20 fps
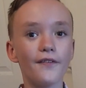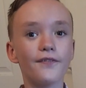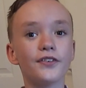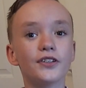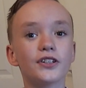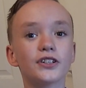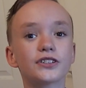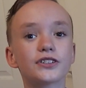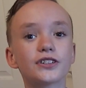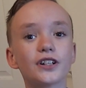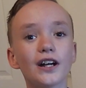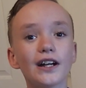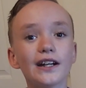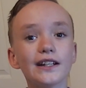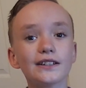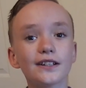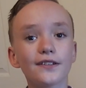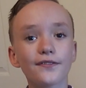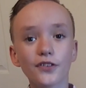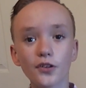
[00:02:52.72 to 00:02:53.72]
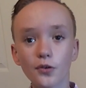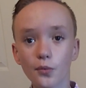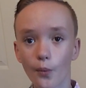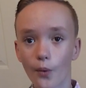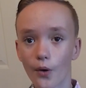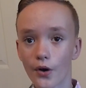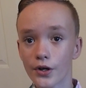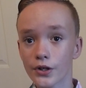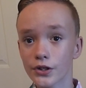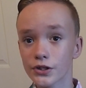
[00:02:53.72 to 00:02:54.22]
For the size of the
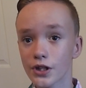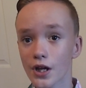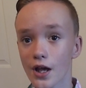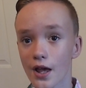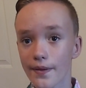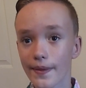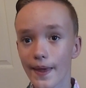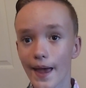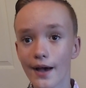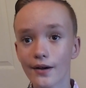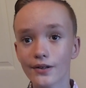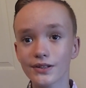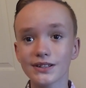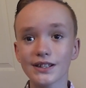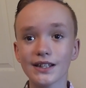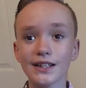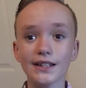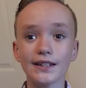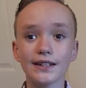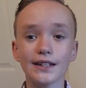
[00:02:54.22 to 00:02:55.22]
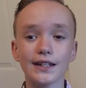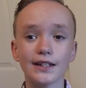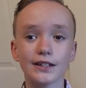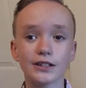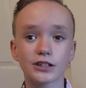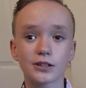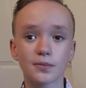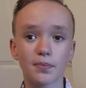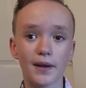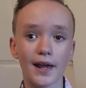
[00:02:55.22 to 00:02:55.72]
watch, the LCD
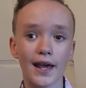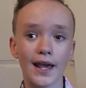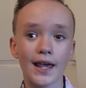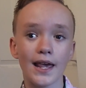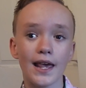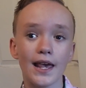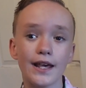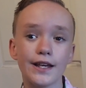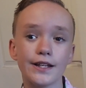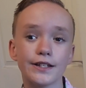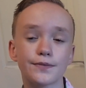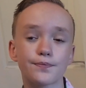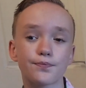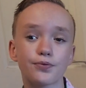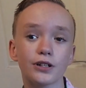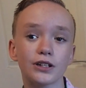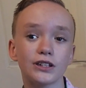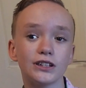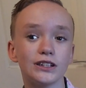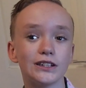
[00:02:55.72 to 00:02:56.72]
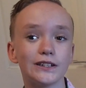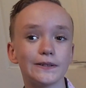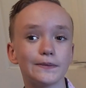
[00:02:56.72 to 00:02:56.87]
display is pretty